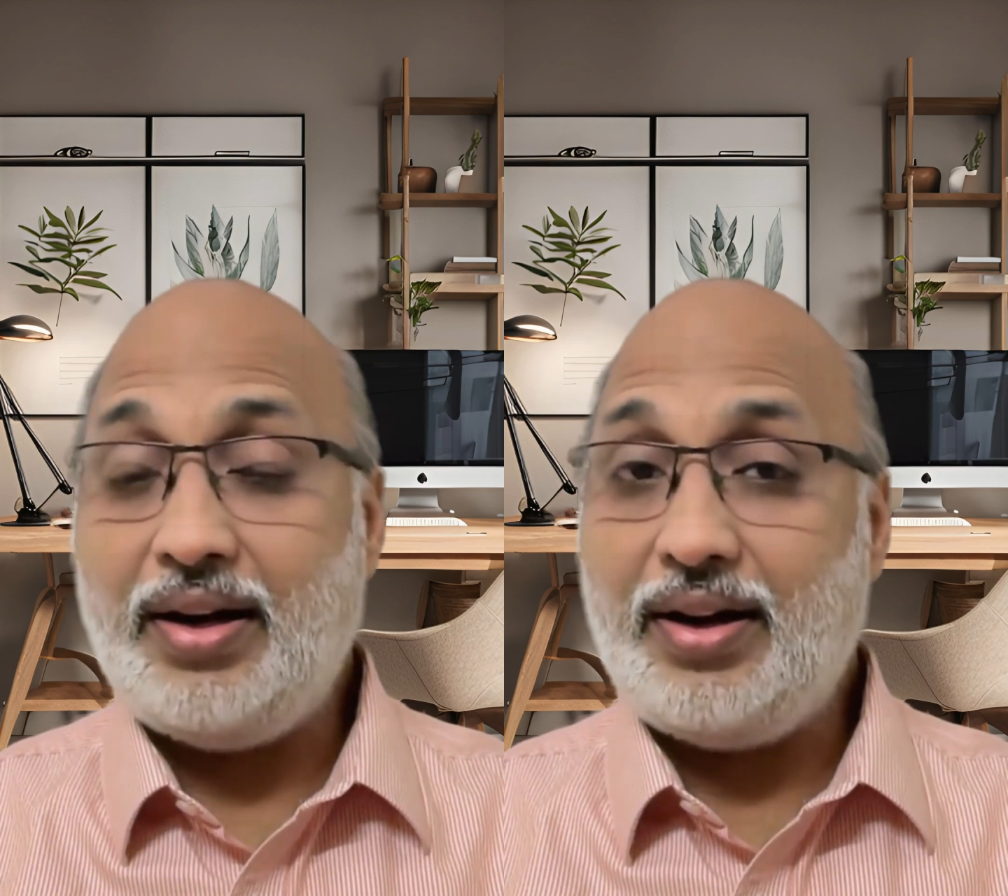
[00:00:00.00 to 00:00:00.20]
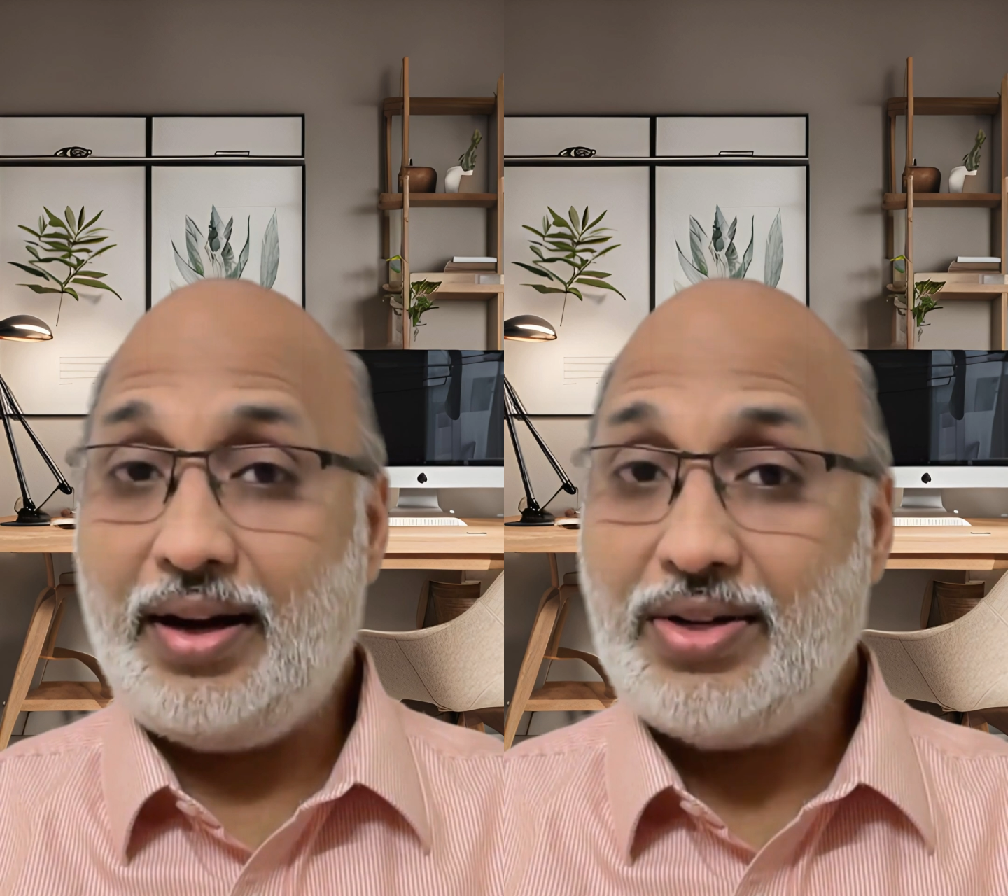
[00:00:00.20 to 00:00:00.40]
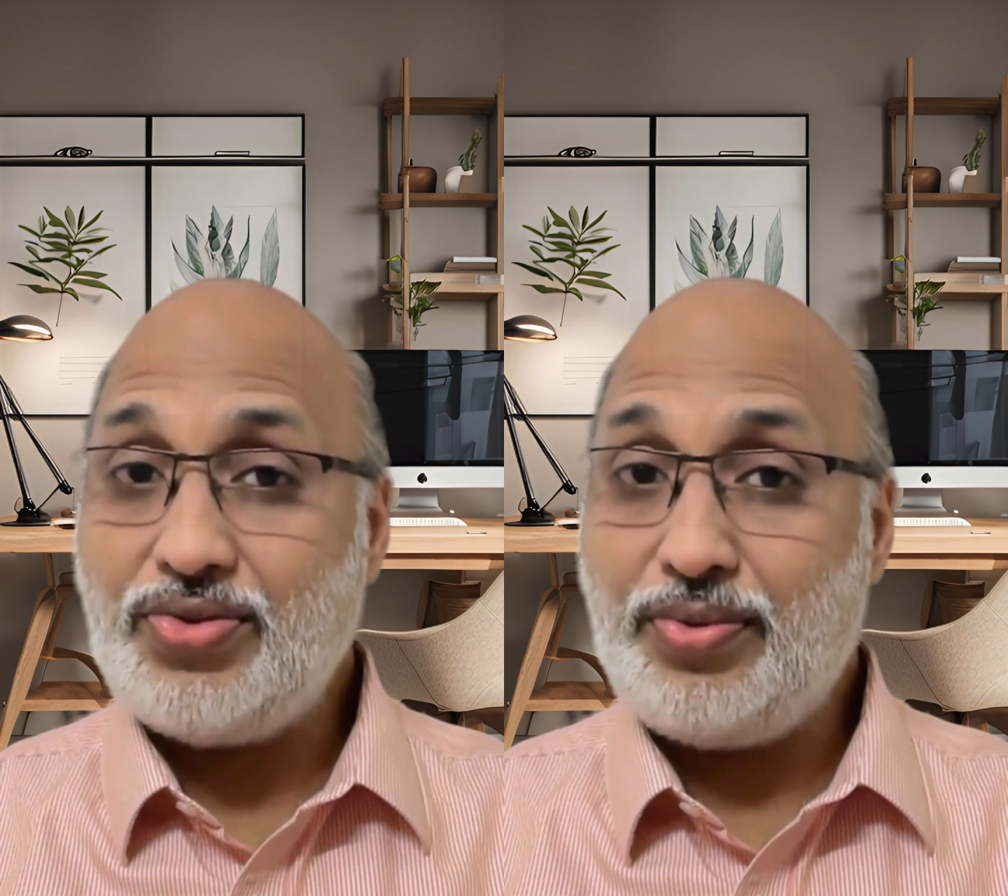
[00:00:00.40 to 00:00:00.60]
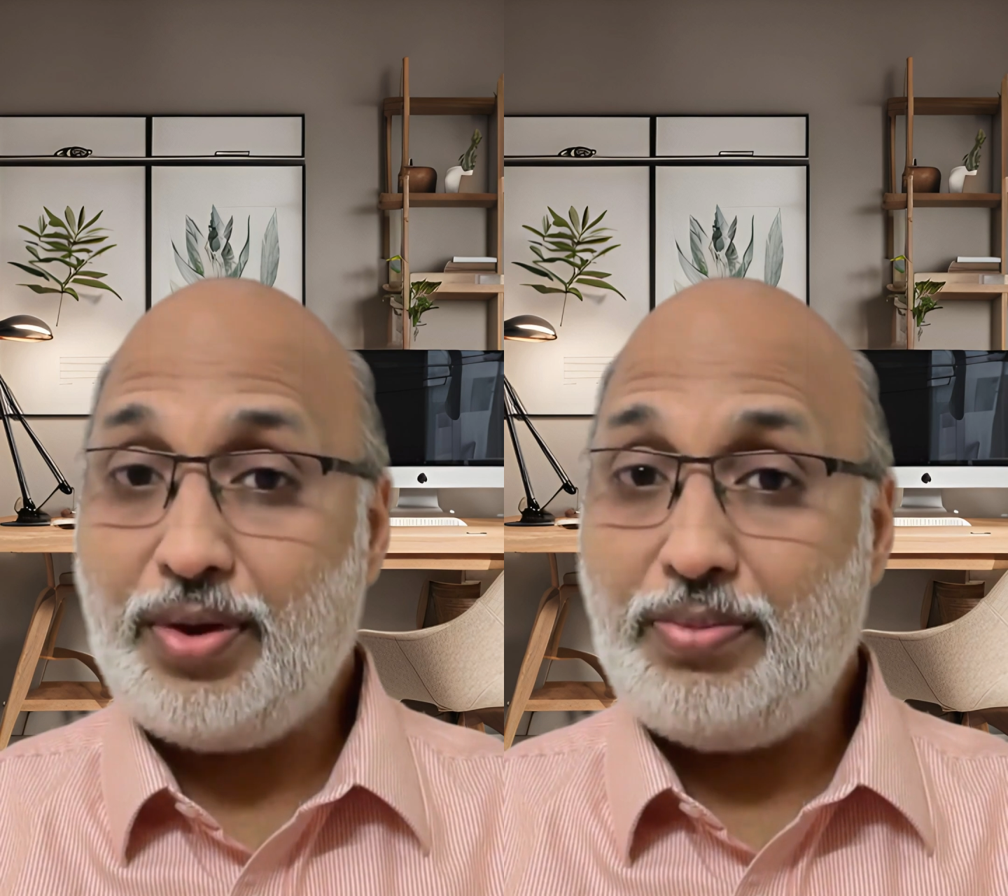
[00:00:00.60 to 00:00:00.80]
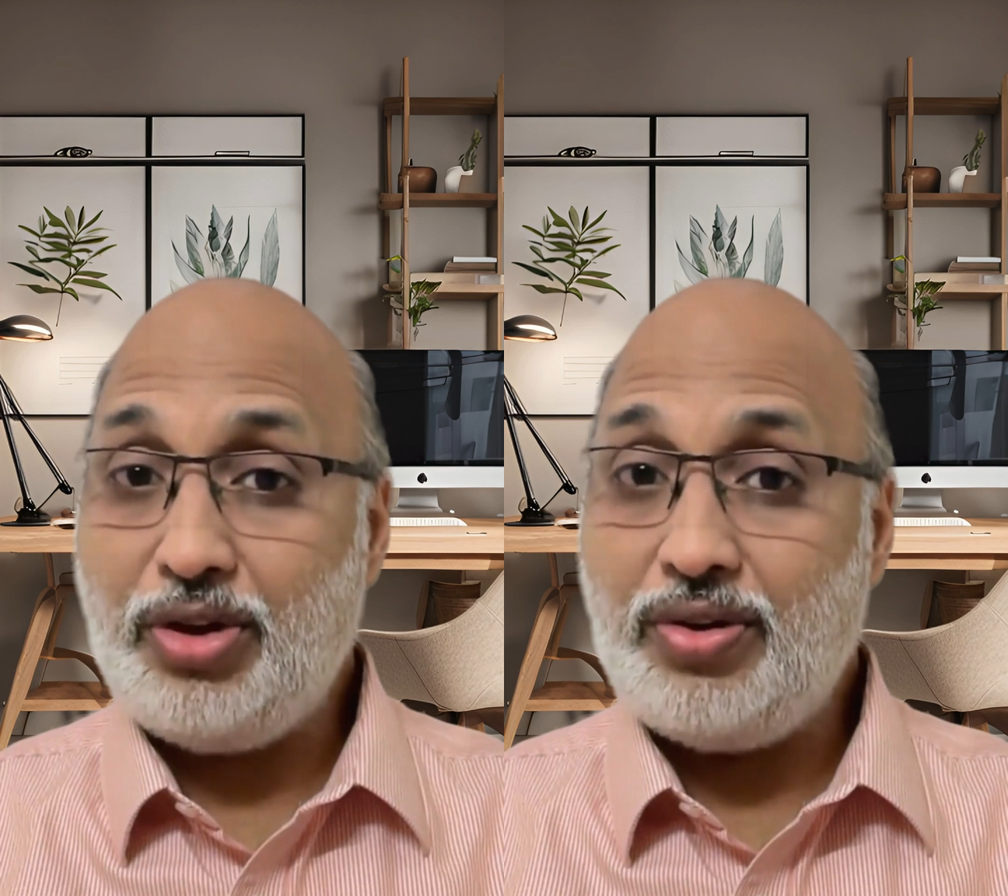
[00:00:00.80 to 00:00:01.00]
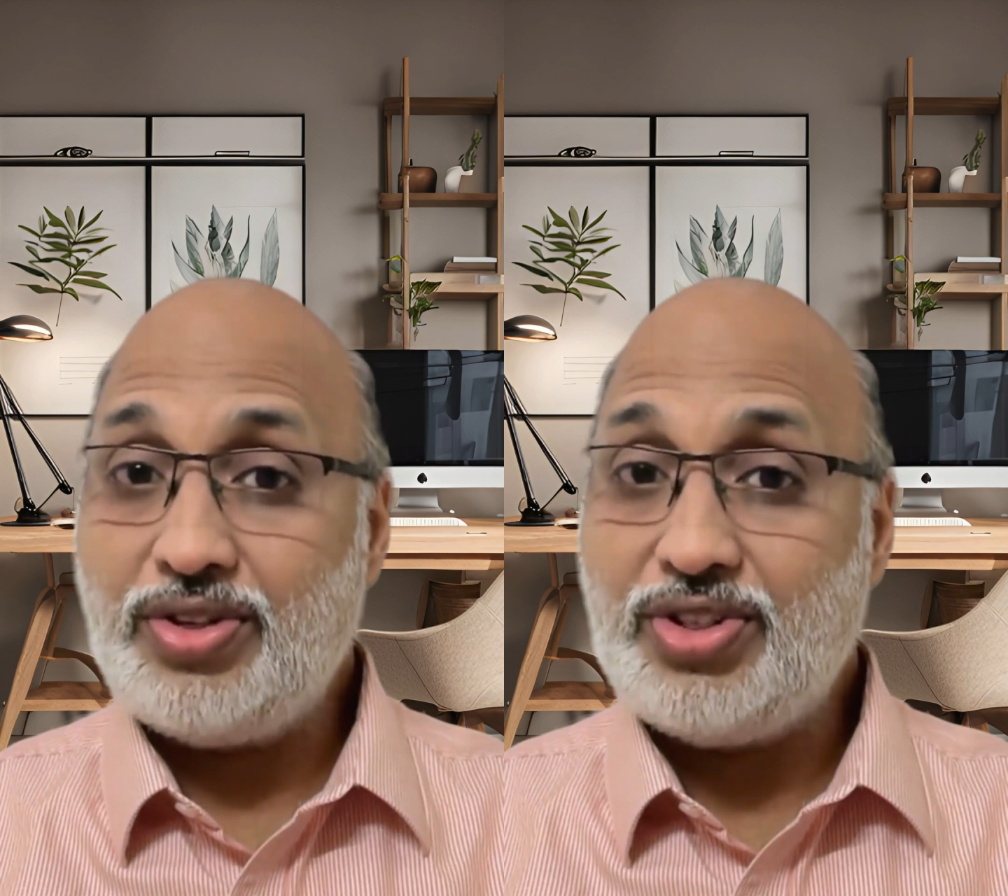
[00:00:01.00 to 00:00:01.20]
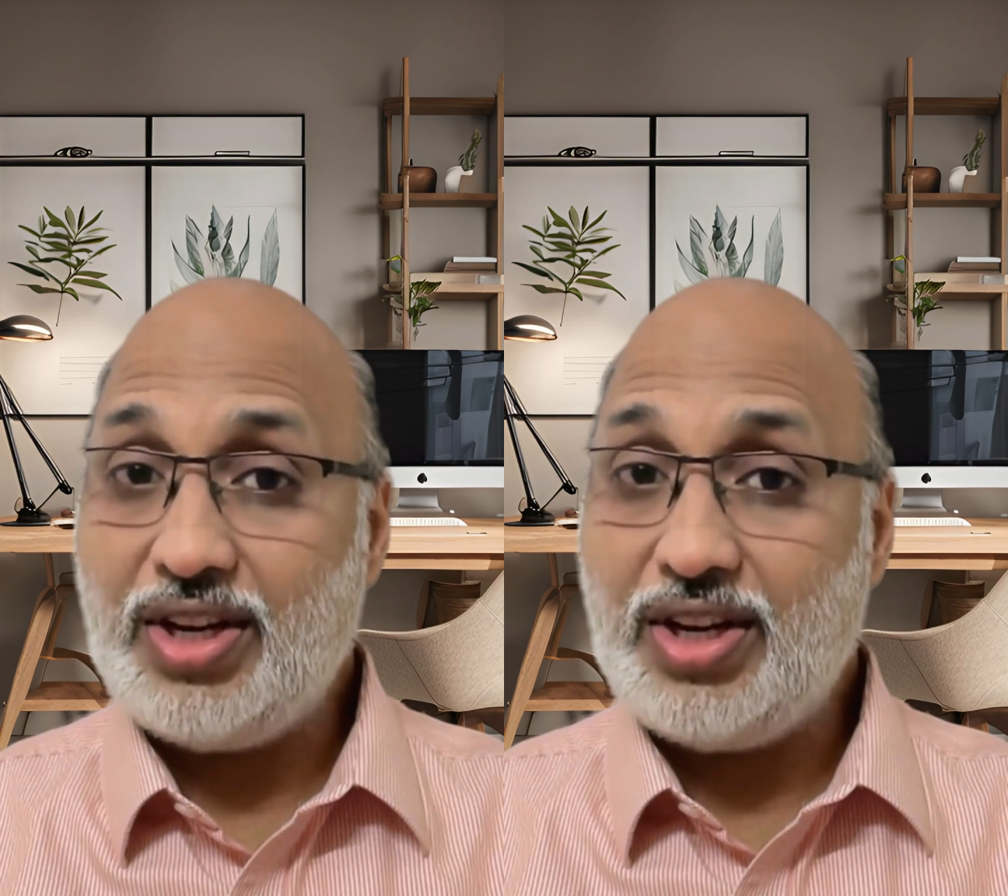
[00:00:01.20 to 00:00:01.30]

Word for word: and transform your